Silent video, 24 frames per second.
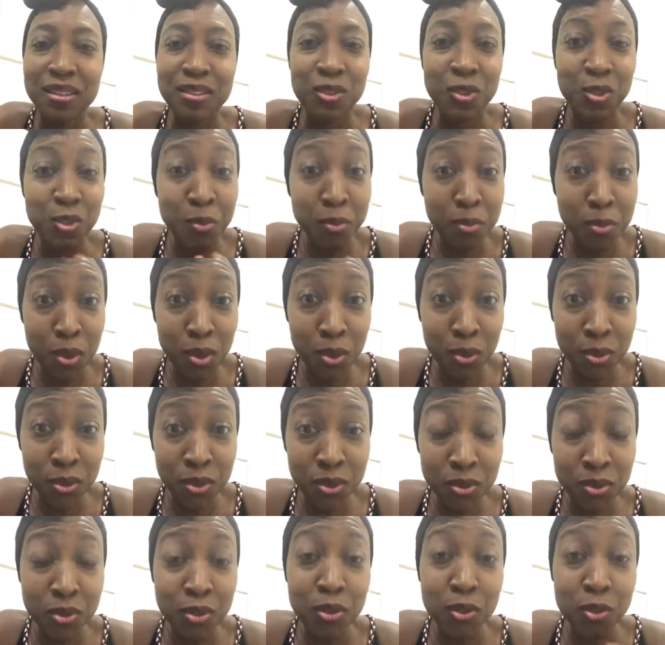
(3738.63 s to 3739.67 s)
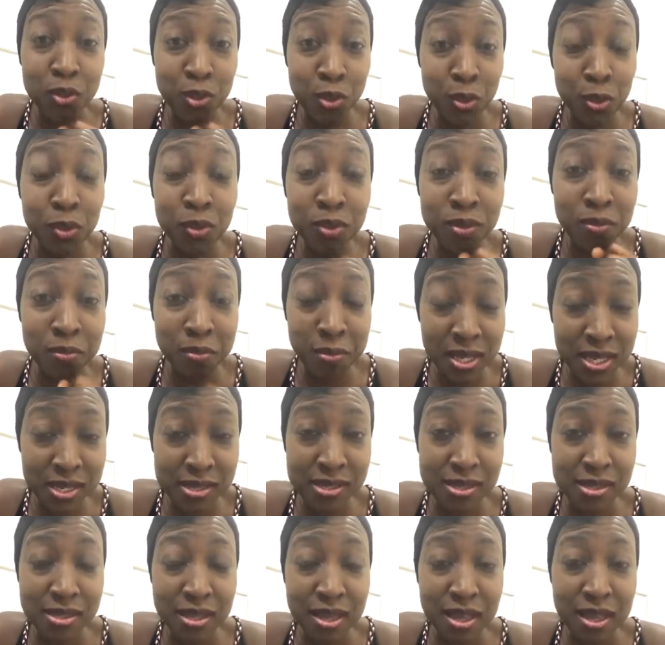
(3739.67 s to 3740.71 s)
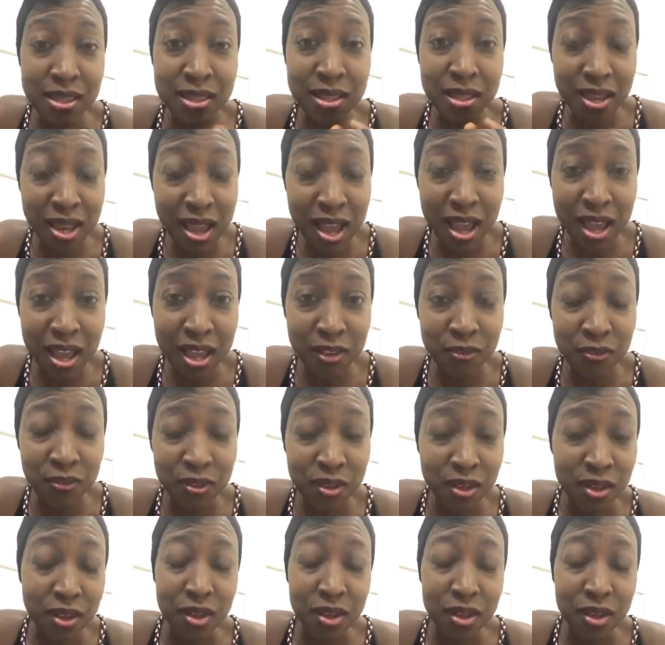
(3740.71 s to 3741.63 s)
Tomorrow, don't miss the live